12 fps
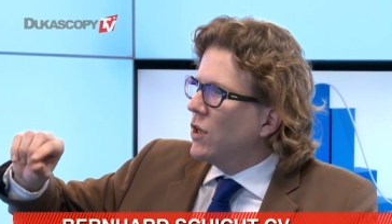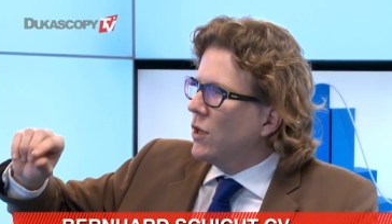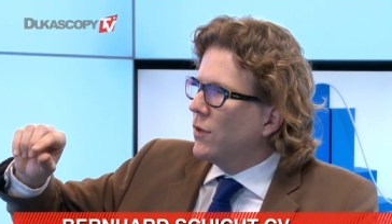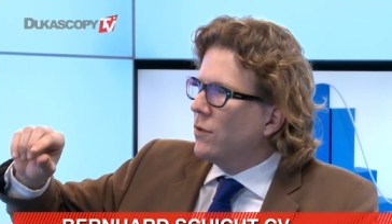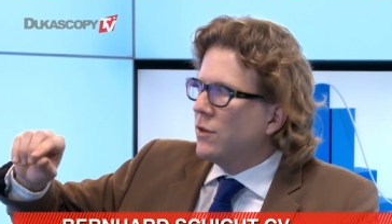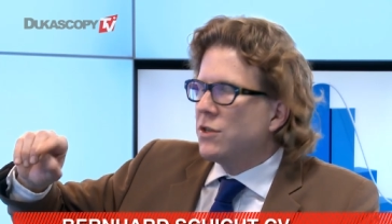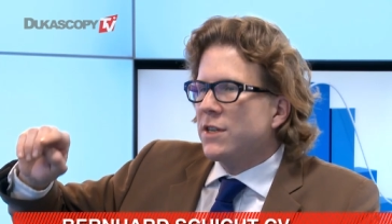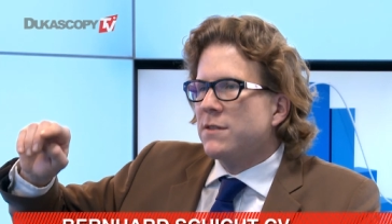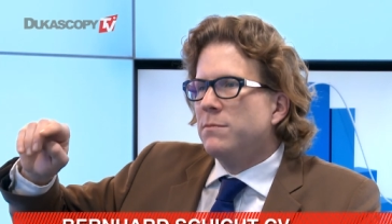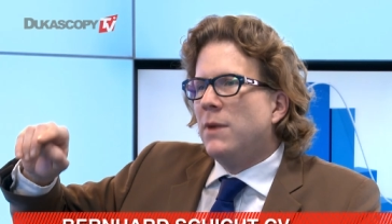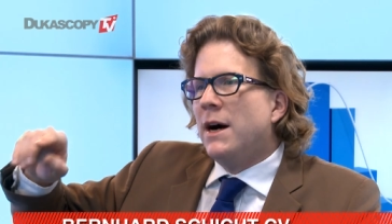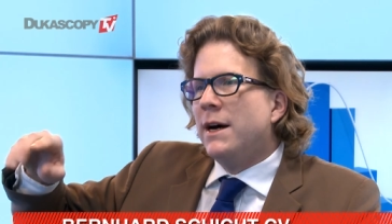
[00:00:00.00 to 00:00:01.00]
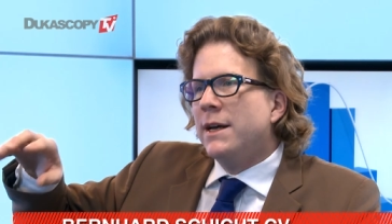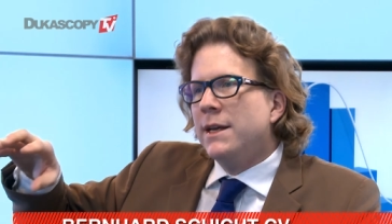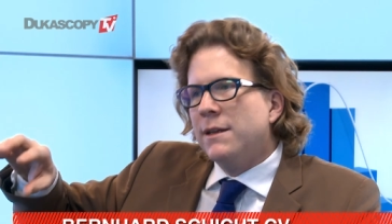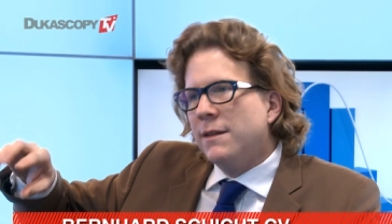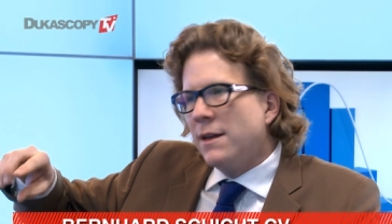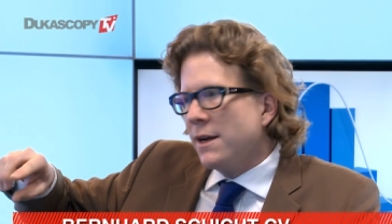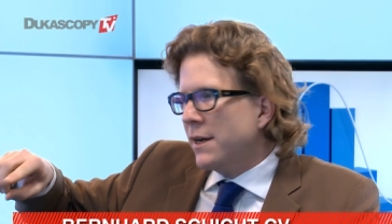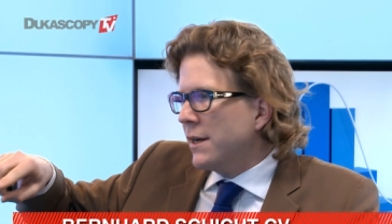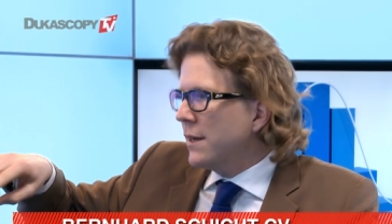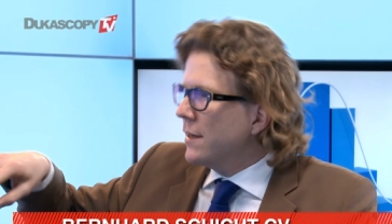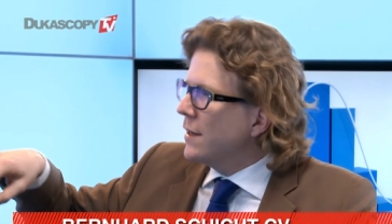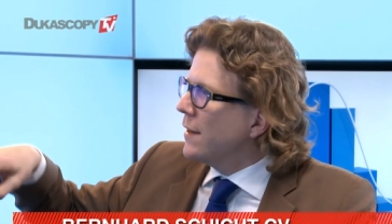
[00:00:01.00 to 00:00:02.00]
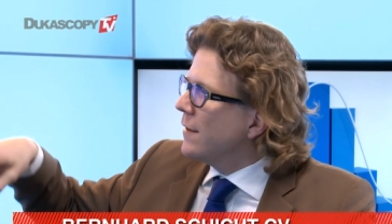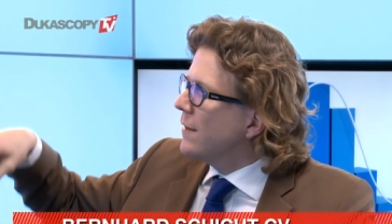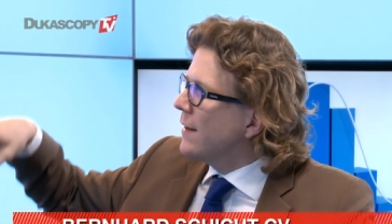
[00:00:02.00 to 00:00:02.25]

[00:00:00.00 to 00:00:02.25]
So you just buy there and